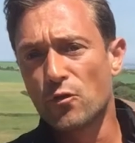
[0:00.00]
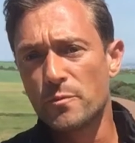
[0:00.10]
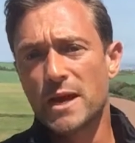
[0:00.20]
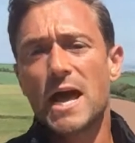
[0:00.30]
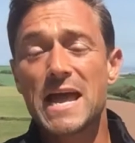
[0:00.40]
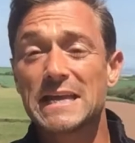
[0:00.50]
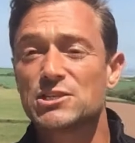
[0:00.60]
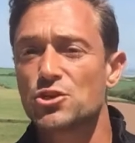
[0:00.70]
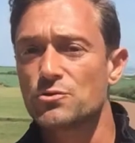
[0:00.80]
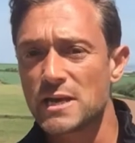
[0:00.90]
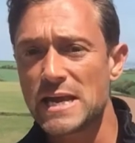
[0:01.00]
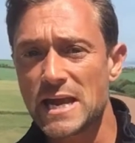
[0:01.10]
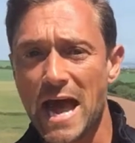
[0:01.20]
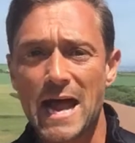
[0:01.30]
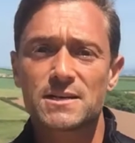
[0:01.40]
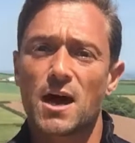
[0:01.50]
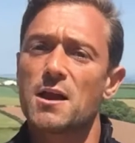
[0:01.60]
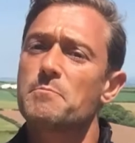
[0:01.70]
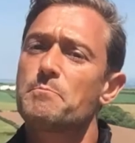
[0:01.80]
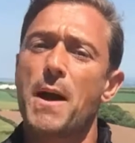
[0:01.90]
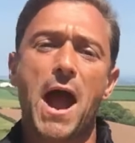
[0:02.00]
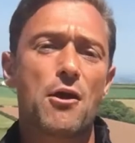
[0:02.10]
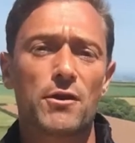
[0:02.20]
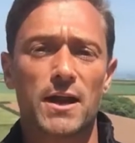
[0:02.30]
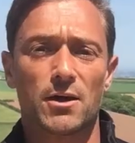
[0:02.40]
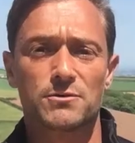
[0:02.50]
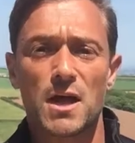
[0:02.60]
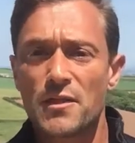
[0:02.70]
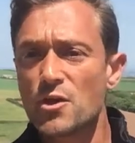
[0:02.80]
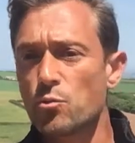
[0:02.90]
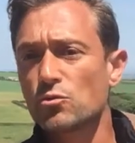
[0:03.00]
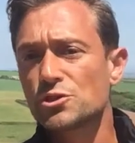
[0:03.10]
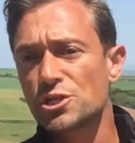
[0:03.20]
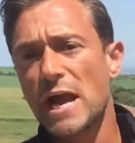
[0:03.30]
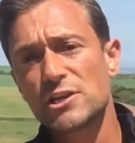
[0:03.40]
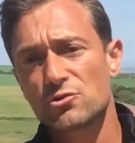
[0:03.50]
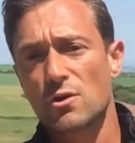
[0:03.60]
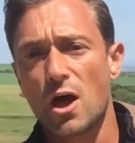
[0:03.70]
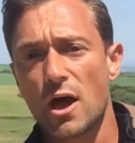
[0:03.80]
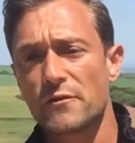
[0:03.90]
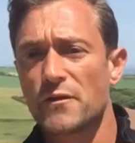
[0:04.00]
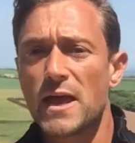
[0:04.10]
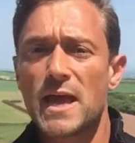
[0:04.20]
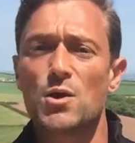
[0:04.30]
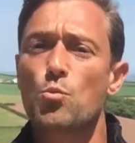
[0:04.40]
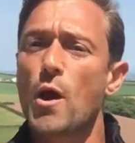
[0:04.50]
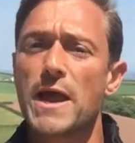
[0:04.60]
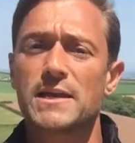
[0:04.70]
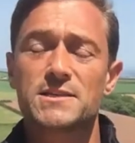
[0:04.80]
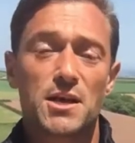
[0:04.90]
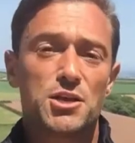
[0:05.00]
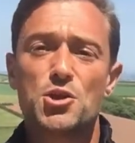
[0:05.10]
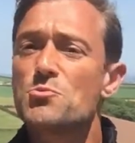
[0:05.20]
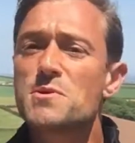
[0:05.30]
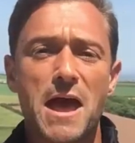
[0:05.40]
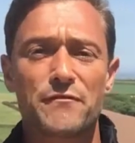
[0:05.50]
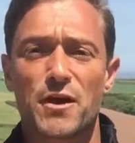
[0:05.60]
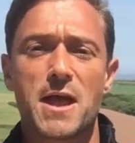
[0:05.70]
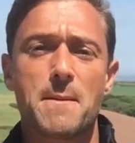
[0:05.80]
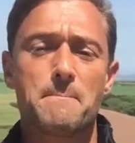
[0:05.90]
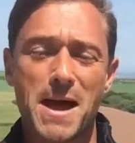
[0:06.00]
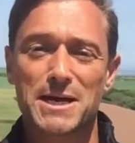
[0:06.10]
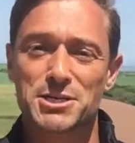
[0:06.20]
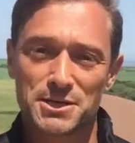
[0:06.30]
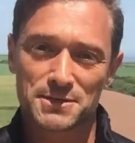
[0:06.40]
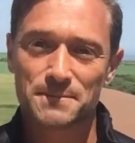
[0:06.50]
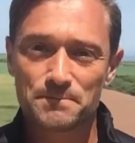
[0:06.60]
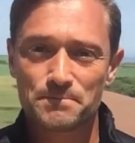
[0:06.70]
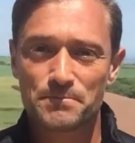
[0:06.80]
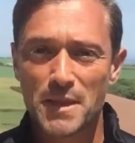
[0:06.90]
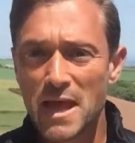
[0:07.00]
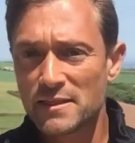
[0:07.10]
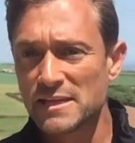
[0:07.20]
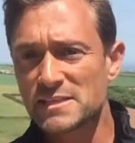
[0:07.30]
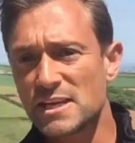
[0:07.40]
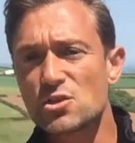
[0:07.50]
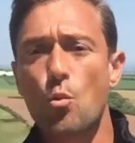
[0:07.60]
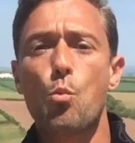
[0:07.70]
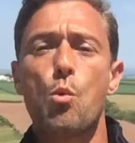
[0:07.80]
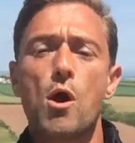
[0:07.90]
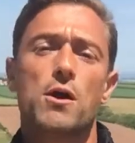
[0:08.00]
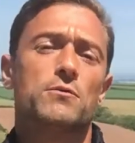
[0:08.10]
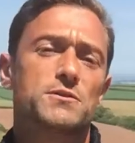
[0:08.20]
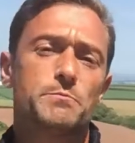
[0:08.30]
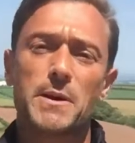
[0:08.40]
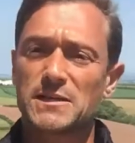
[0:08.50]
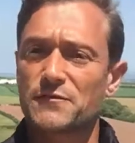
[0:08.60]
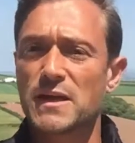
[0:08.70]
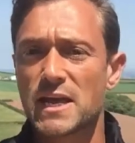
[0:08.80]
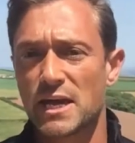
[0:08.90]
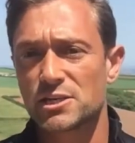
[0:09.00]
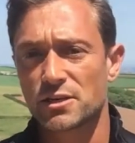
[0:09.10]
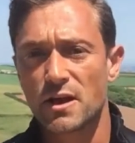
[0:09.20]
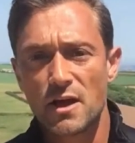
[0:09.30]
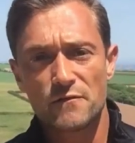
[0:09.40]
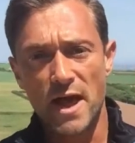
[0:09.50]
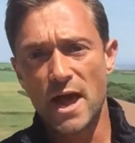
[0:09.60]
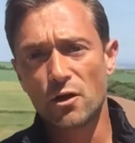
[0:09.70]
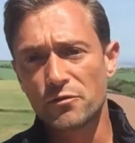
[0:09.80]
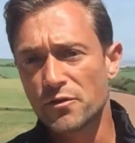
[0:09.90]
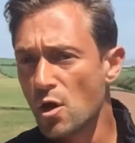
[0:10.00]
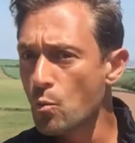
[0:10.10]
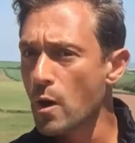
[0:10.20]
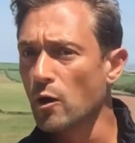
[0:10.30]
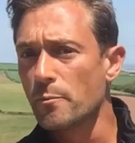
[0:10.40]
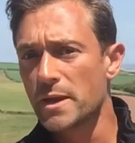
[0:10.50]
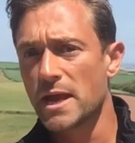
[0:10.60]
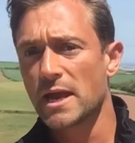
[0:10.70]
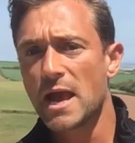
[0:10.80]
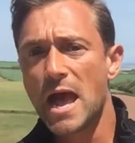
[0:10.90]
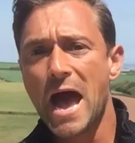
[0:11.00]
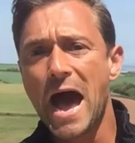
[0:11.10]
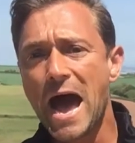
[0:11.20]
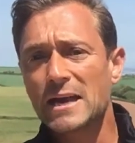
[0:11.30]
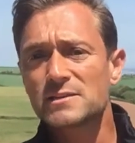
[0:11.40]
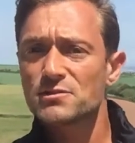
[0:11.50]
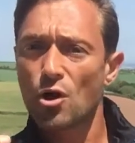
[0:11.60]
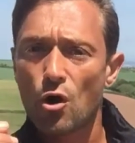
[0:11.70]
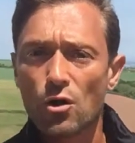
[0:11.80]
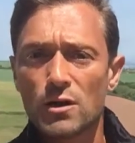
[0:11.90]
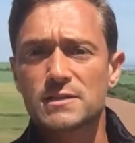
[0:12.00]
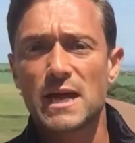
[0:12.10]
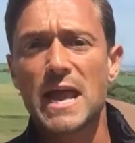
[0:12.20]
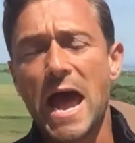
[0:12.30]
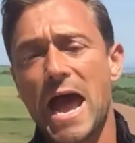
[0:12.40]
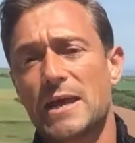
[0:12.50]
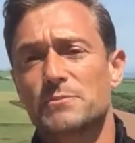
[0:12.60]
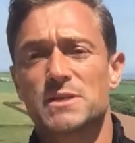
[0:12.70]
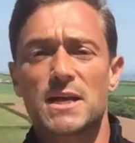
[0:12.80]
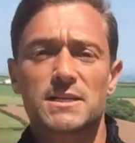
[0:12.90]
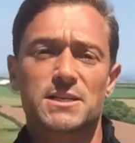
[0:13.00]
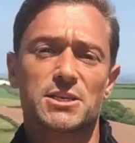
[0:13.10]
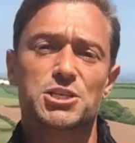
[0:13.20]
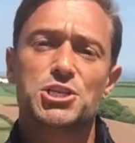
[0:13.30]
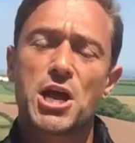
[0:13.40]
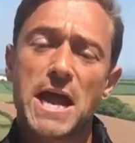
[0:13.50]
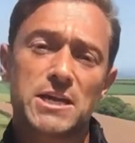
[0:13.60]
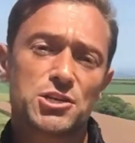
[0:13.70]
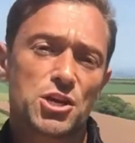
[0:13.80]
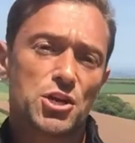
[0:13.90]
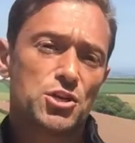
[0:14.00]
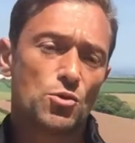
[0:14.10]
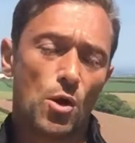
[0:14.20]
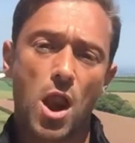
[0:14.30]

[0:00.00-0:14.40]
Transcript: formula is unique and unparalleled that will change your life in ways you never imagined. This is the world's best vacation for health, well-being, and the holiday aims to change your